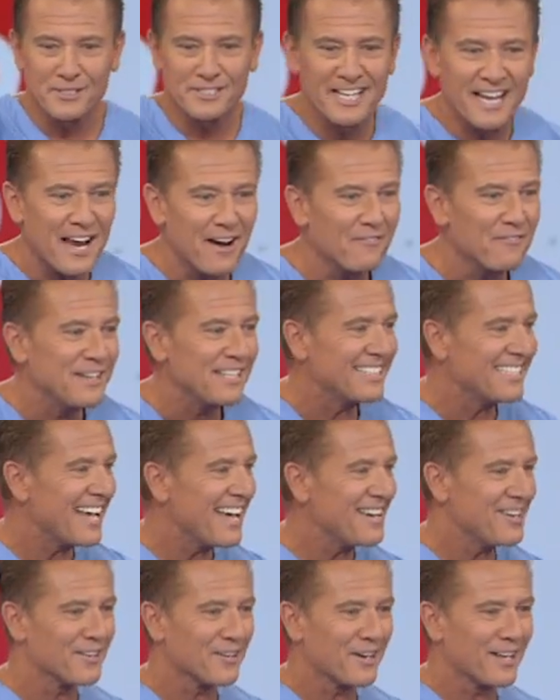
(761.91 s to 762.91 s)
You see, every
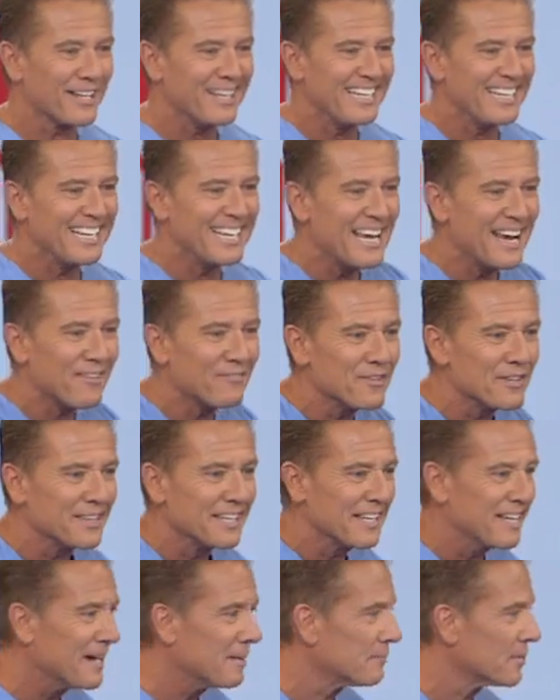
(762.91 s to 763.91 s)
day you're cleaning
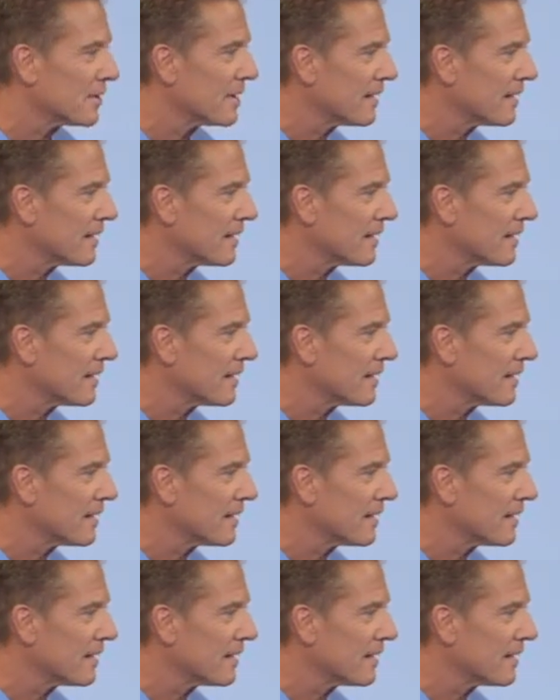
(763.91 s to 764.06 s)
everything up.